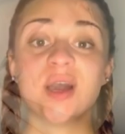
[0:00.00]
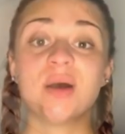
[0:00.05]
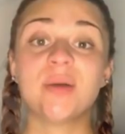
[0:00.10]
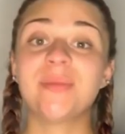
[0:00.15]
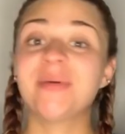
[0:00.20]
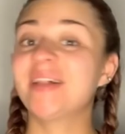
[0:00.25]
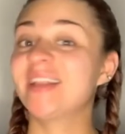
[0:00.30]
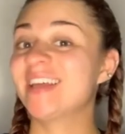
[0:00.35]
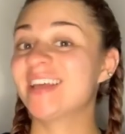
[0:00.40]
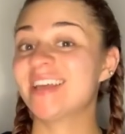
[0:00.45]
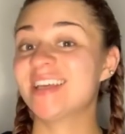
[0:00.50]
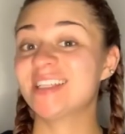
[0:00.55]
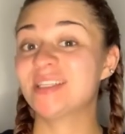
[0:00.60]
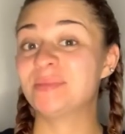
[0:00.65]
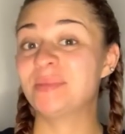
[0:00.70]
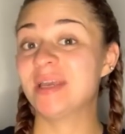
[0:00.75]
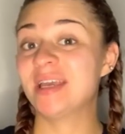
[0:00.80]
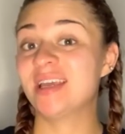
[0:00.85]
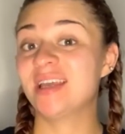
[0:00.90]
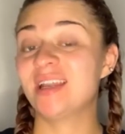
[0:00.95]
Well, it has
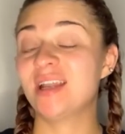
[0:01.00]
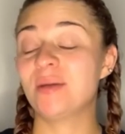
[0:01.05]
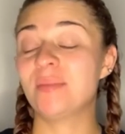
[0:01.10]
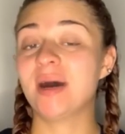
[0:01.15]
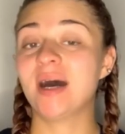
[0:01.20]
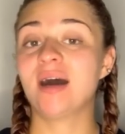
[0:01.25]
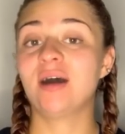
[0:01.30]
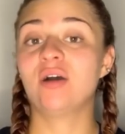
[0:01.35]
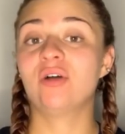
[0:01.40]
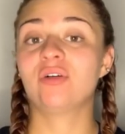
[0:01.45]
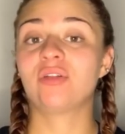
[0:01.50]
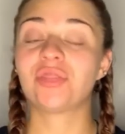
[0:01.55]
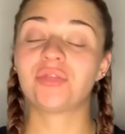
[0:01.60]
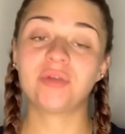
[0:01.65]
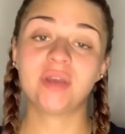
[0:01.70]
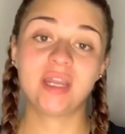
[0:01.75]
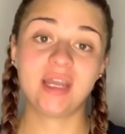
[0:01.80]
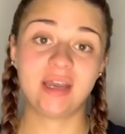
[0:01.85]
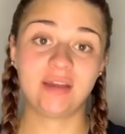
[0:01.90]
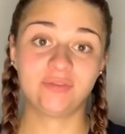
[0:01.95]
been about
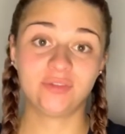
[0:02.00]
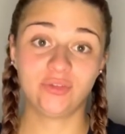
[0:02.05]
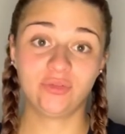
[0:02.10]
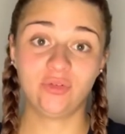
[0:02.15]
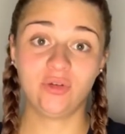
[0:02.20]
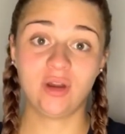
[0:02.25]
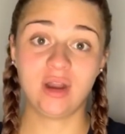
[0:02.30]
3.5 to 4